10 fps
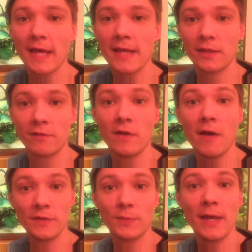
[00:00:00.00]
that the
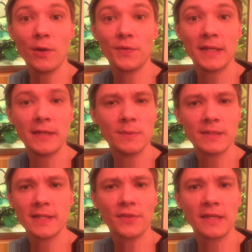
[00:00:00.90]
others were healthy and there
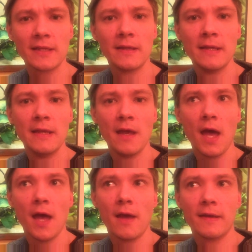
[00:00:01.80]
was nothing
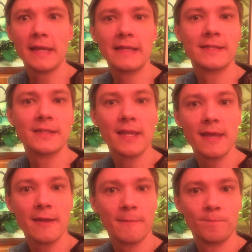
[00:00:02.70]
getting into
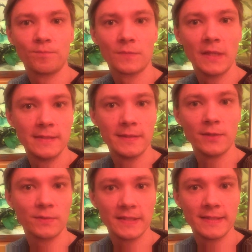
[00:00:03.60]
their
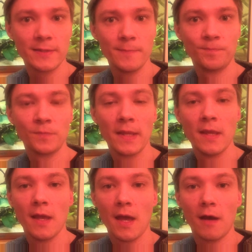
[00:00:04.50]
internal system,
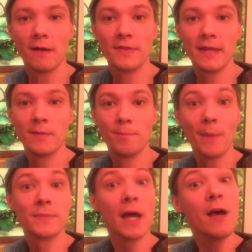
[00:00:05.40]
I then
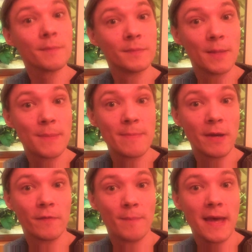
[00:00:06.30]
bumped up the pea
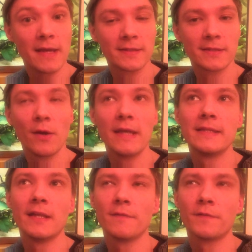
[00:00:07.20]
puffer pack. So I
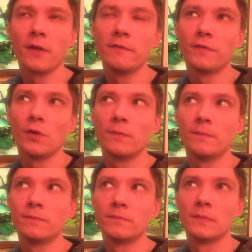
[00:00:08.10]
ended up going
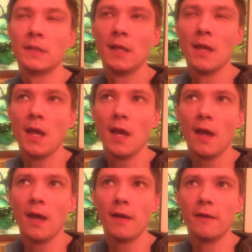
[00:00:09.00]
from
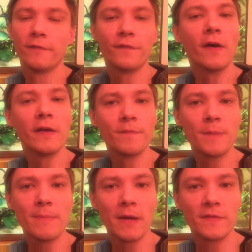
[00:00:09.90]
5
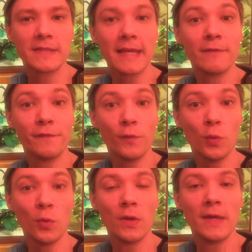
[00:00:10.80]
pea puffers getting
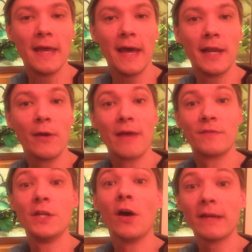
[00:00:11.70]
4, and now I
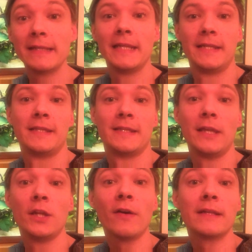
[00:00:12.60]
have
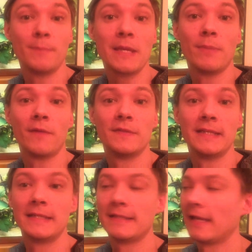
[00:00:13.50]
9 pea puffers in the